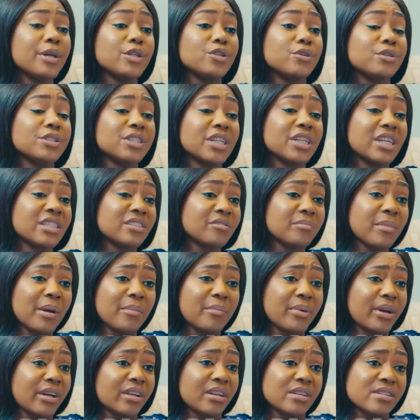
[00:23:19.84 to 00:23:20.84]
who made you in charge of
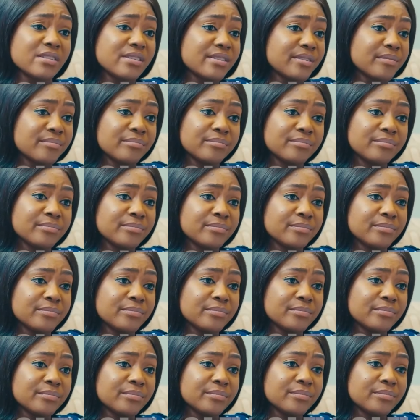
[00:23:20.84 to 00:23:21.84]
my pregnancy?
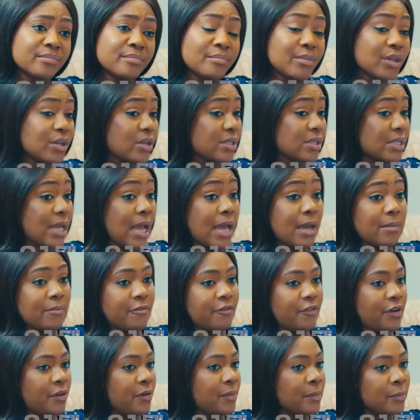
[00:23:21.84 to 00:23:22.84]
Because I
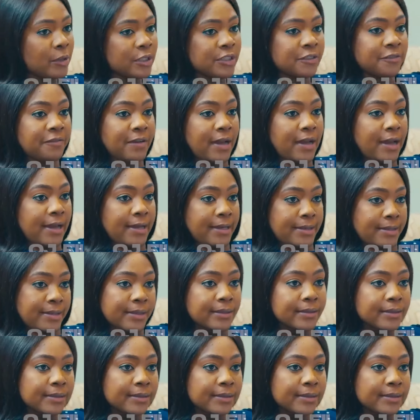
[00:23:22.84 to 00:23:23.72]
am very much fine.